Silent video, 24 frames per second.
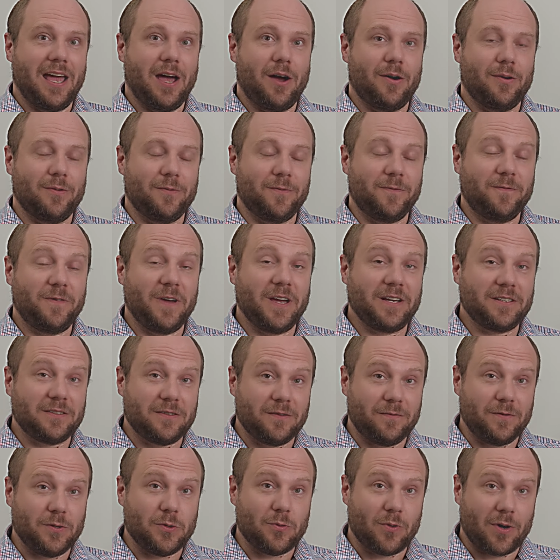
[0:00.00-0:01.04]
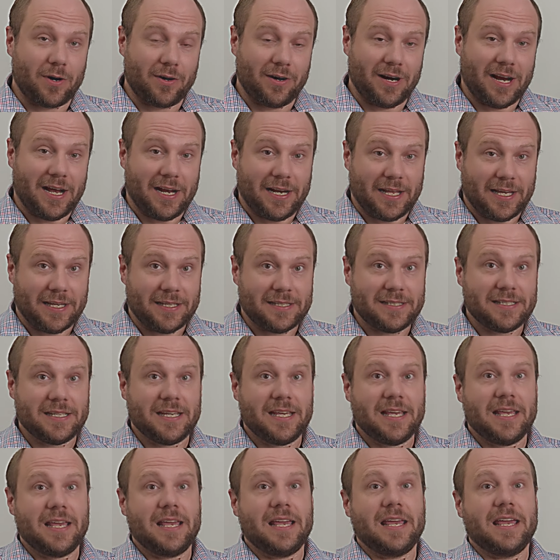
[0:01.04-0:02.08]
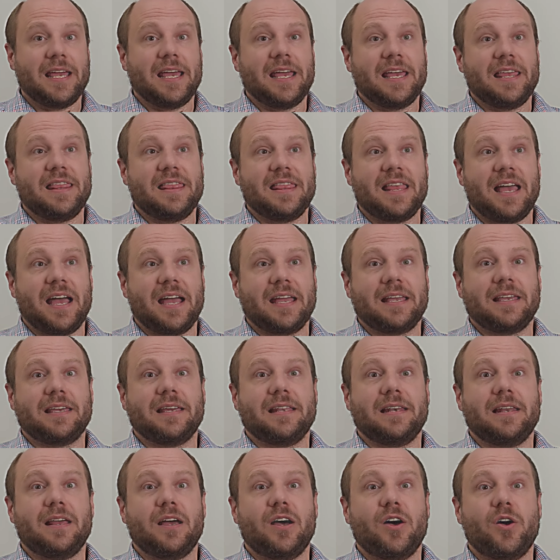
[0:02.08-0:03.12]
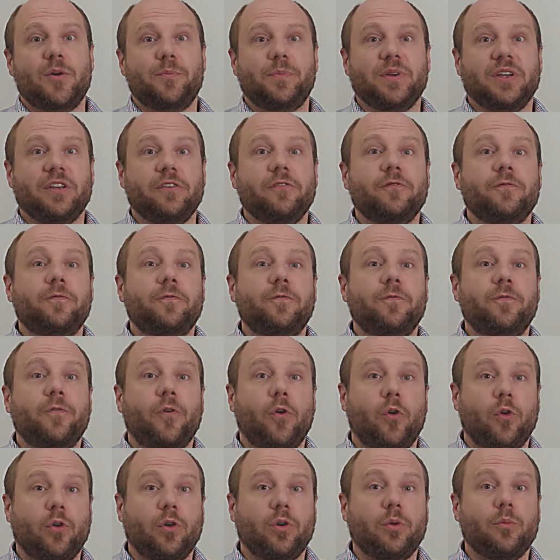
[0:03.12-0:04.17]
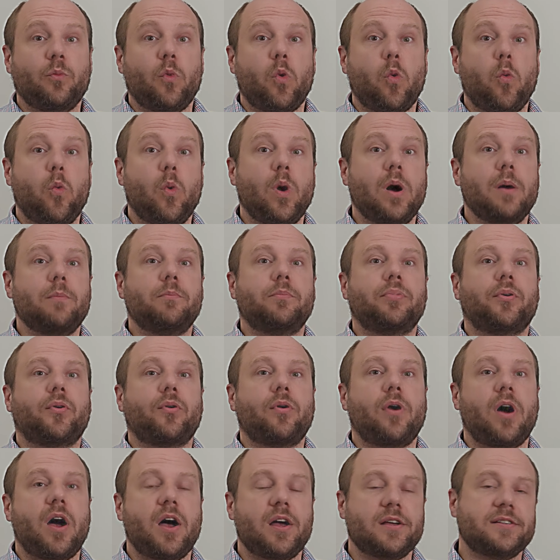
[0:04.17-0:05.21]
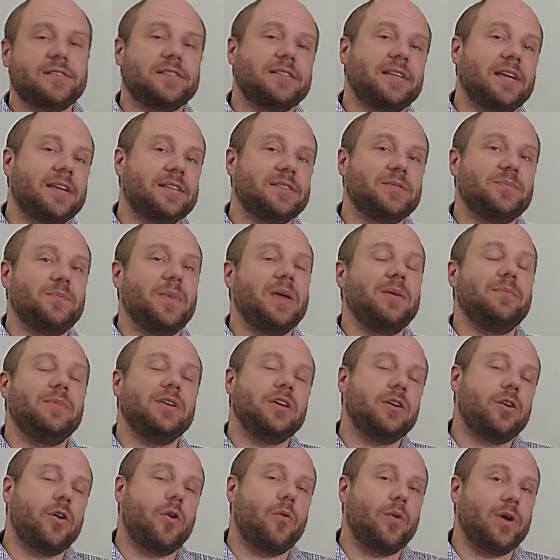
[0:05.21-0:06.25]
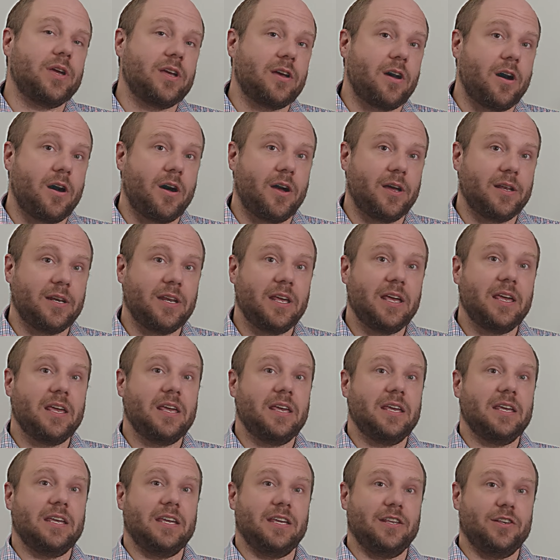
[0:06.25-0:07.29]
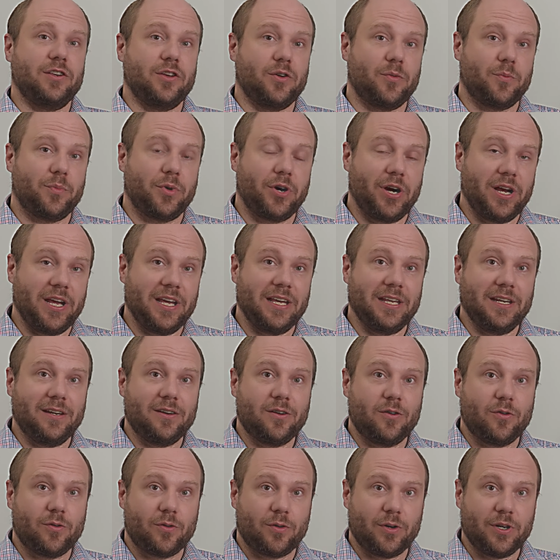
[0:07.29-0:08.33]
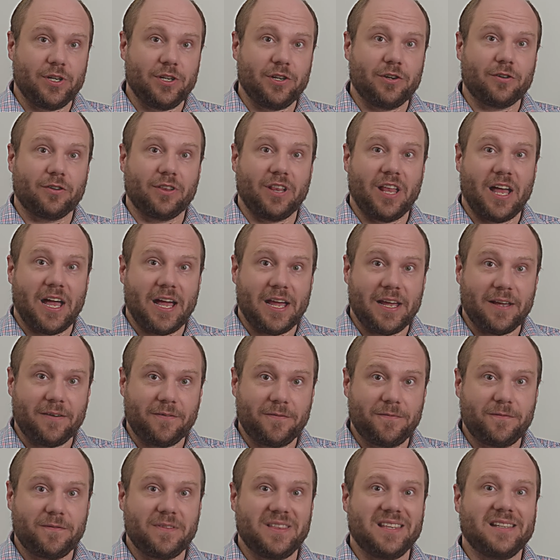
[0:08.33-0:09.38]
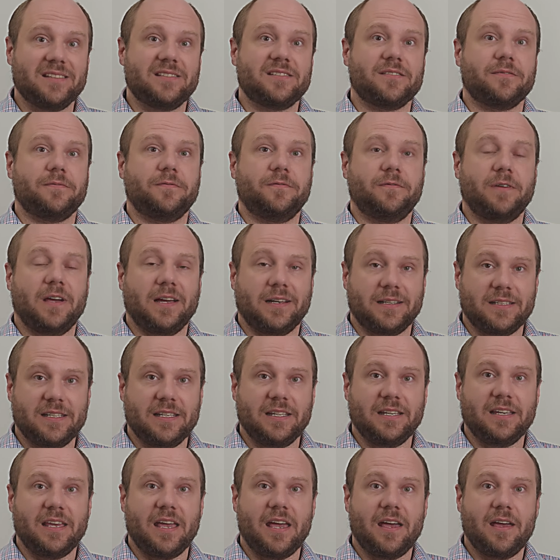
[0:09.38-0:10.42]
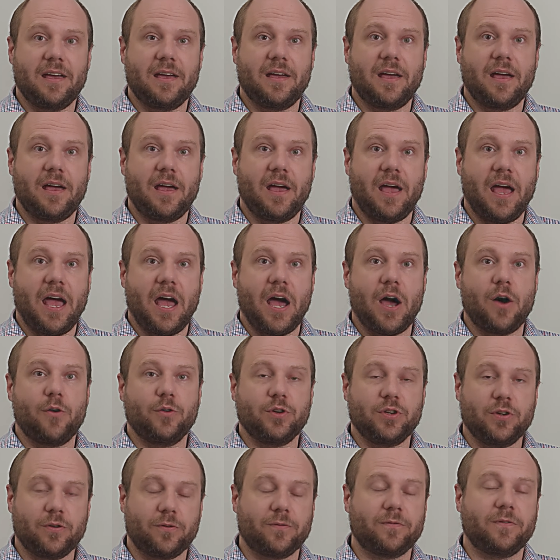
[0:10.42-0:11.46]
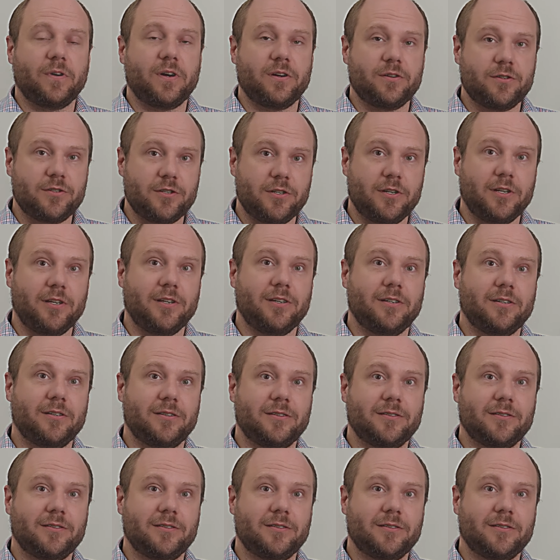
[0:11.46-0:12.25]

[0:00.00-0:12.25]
how effective you are at it, and that can help inform what process may be going on in your brain or in your life that's affecting how you're functioning.